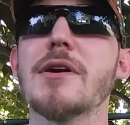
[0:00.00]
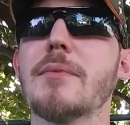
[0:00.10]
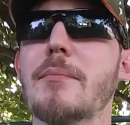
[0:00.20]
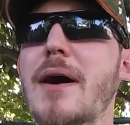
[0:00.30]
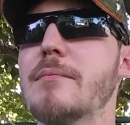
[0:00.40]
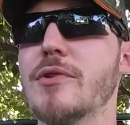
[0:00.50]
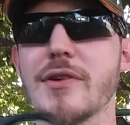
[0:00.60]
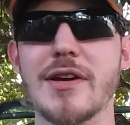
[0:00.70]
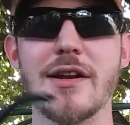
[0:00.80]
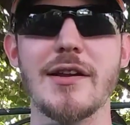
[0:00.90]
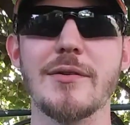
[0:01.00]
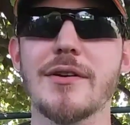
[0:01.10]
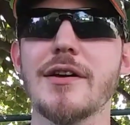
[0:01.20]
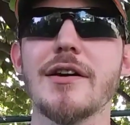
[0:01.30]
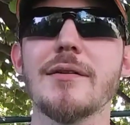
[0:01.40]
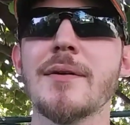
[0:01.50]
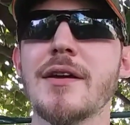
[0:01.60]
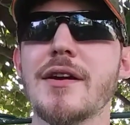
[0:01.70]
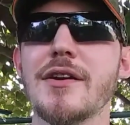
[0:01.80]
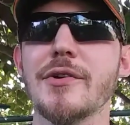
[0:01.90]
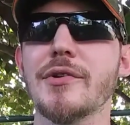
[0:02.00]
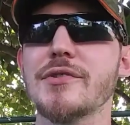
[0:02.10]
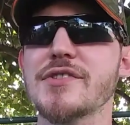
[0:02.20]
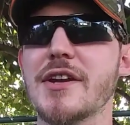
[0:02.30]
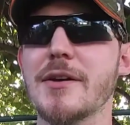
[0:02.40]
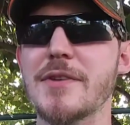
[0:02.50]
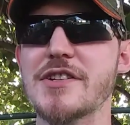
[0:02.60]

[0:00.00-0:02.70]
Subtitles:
nook, kind of like your little setup that you got